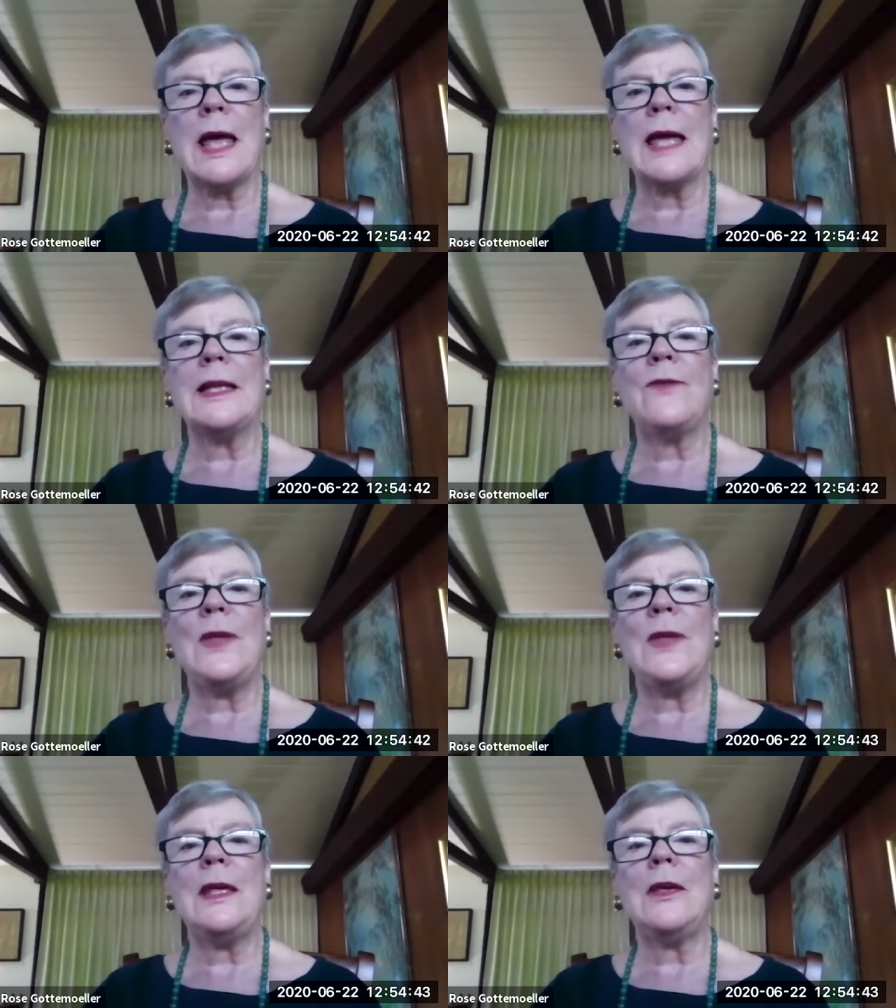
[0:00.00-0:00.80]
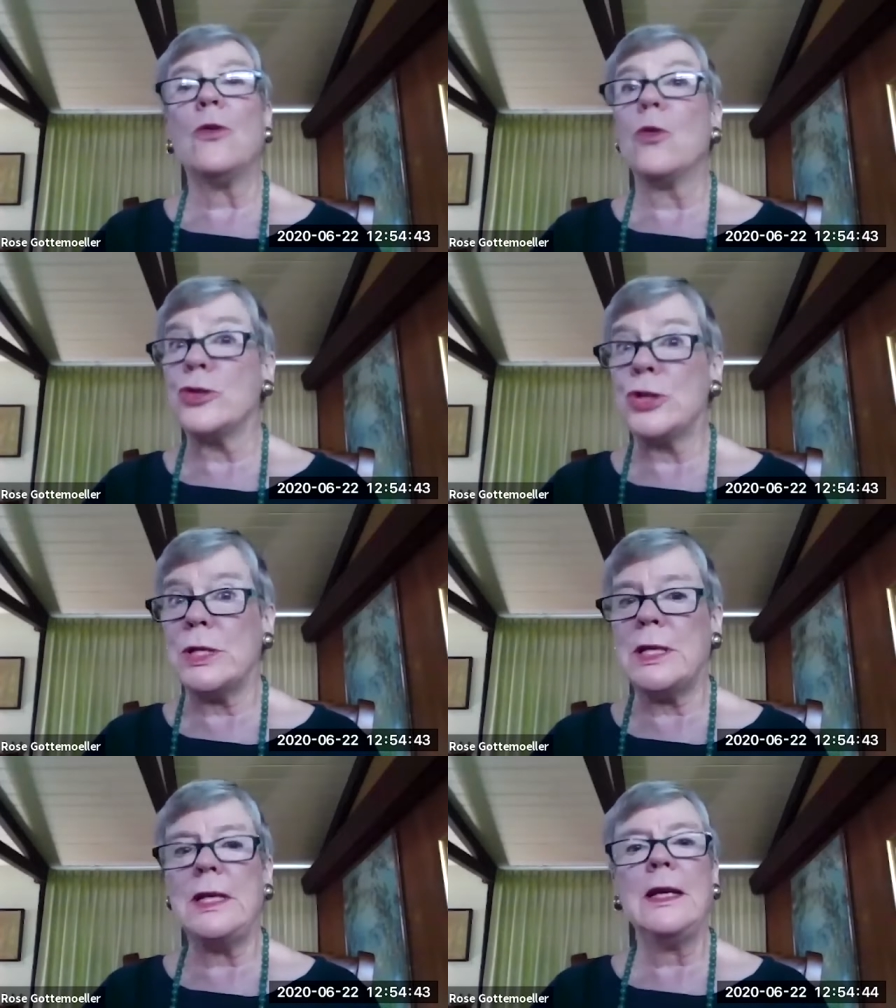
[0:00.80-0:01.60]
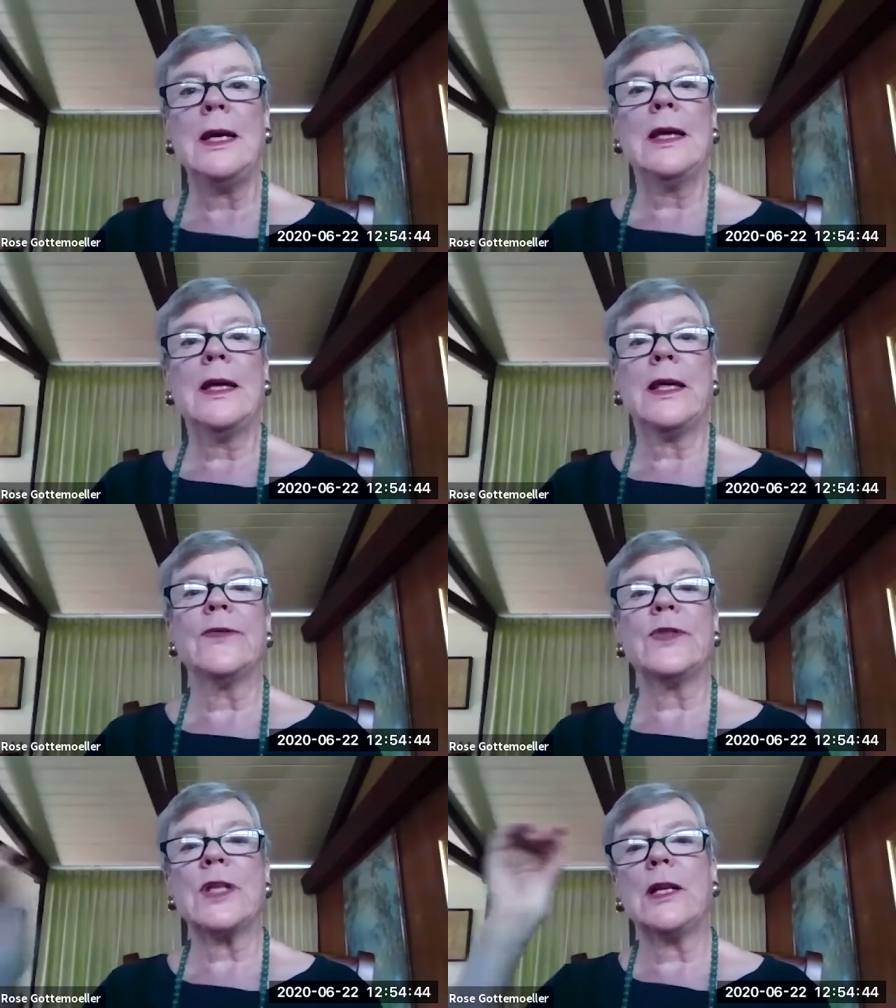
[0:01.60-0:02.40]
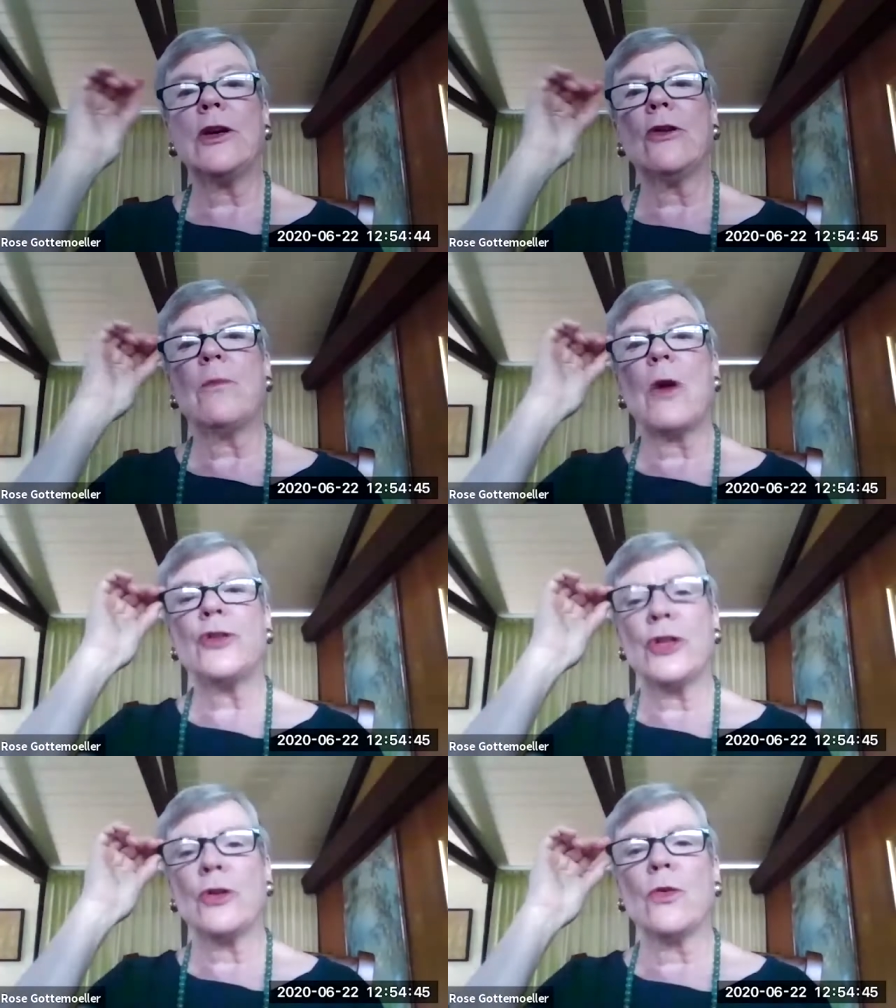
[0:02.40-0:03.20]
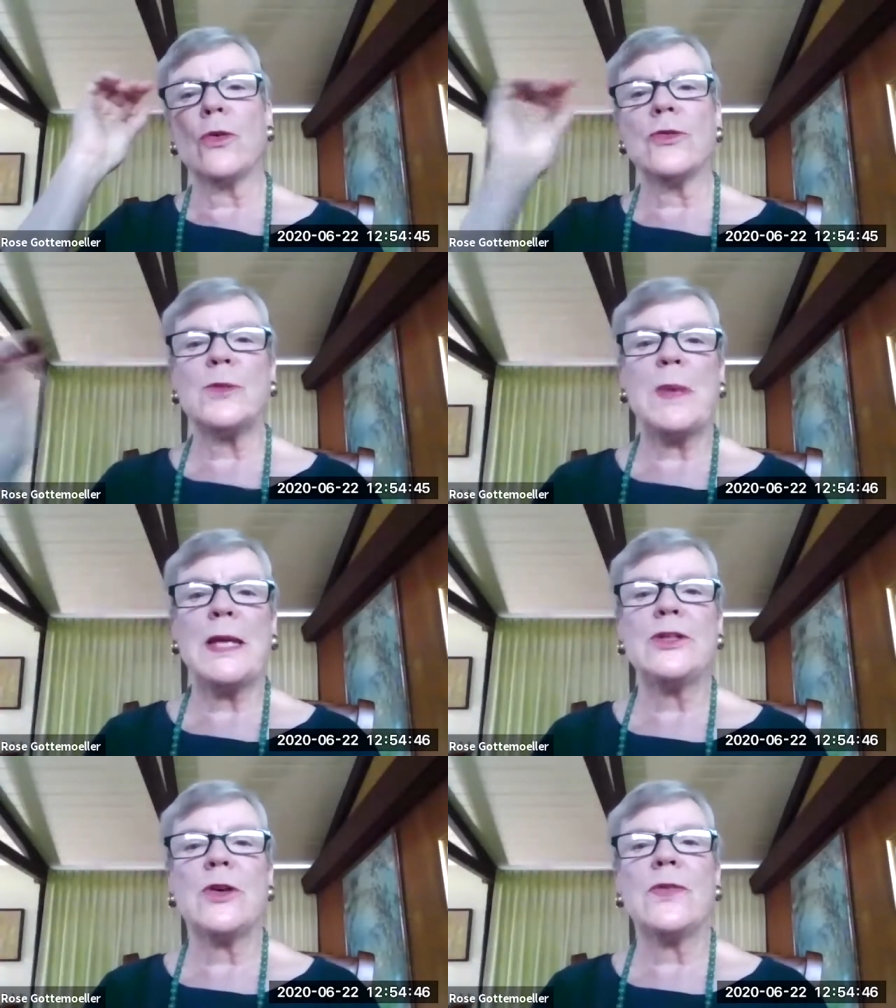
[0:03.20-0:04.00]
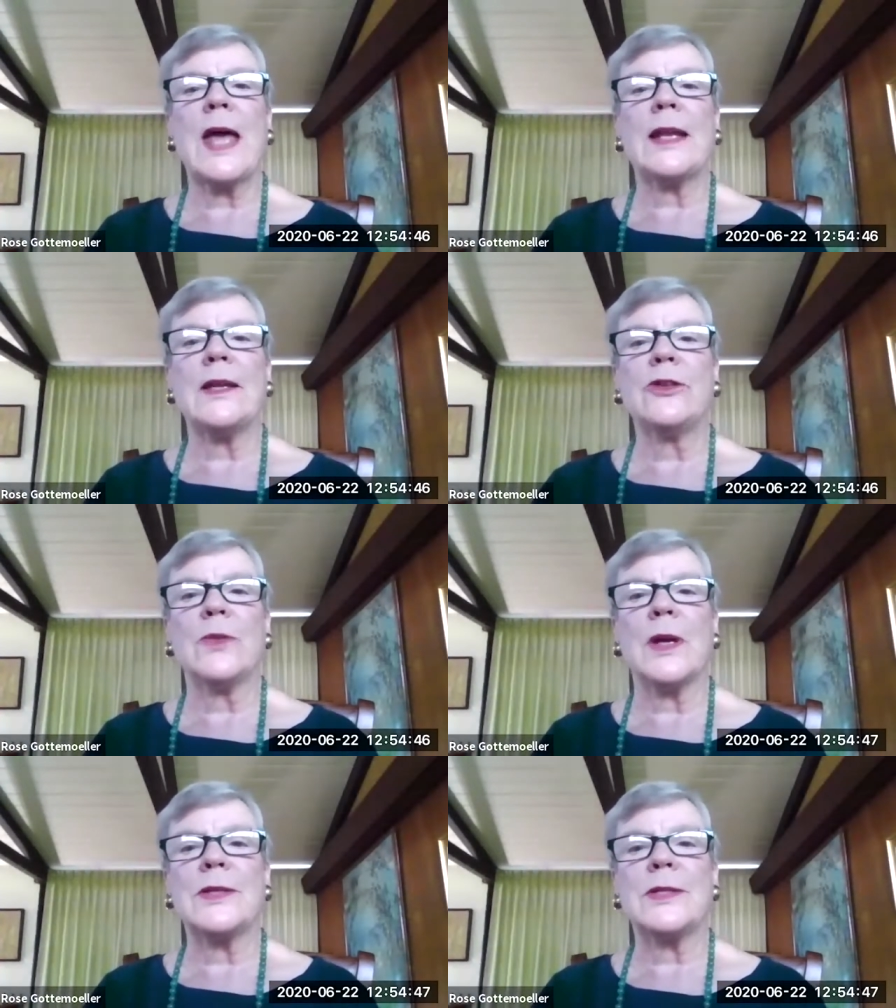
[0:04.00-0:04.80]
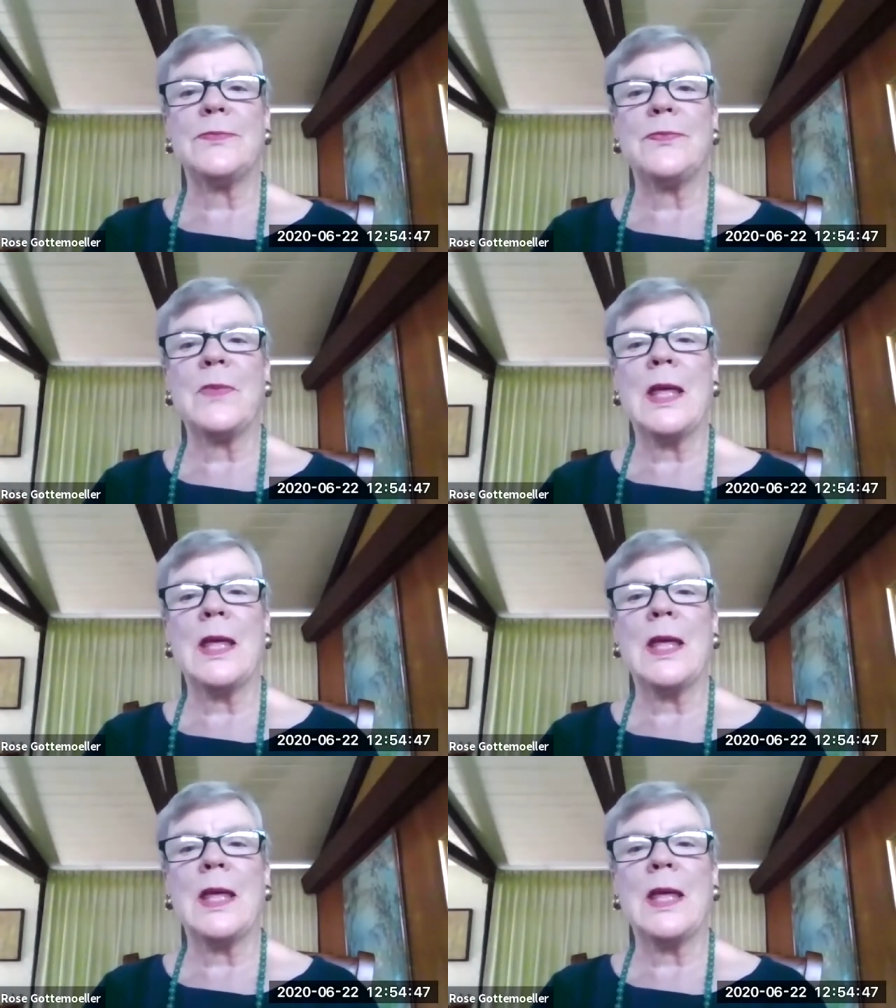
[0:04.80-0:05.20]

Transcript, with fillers: and if he or she gives clear marching orders based on that interest